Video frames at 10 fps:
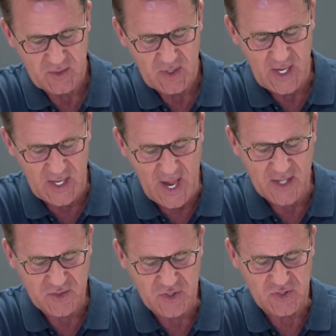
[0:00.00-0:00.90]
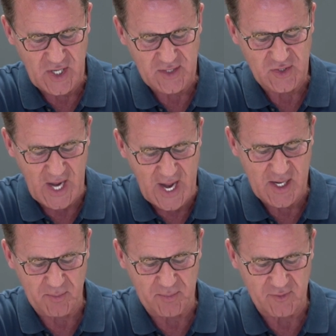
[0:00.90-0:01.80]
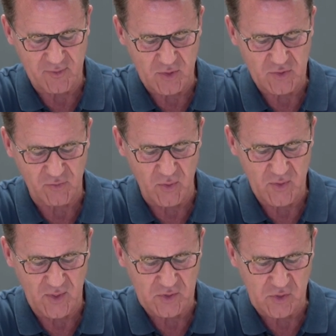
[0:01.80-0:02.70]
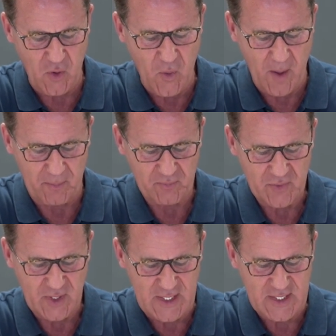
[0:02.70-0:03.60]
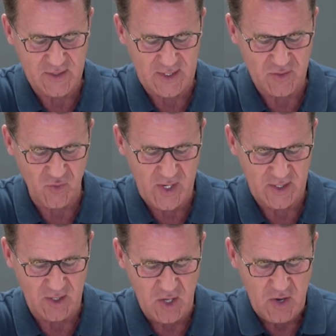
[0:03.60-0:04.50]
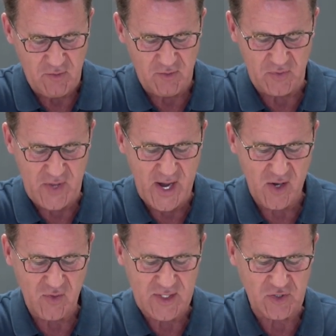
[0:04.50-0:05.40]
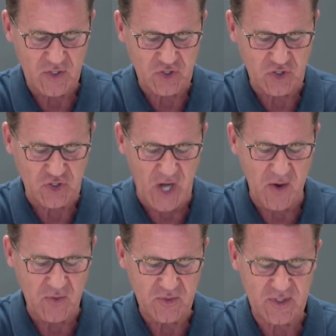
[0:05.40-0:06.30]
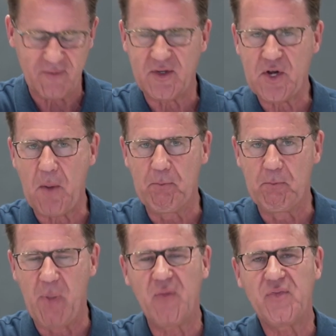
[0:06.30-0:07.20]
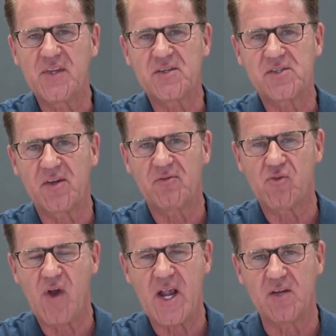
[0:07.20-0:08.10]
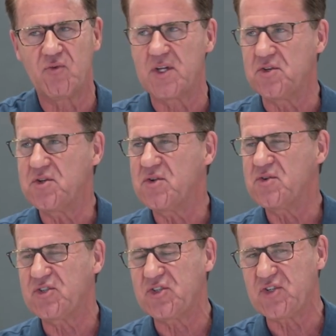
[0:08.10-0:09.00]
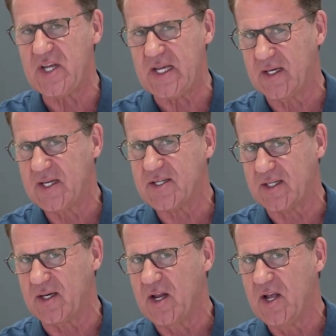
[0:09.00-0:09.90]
Elijah said to Ahab in verse 41, "Go up, eat and drink, for there is the sound of an abundance of rain." When you see, listen,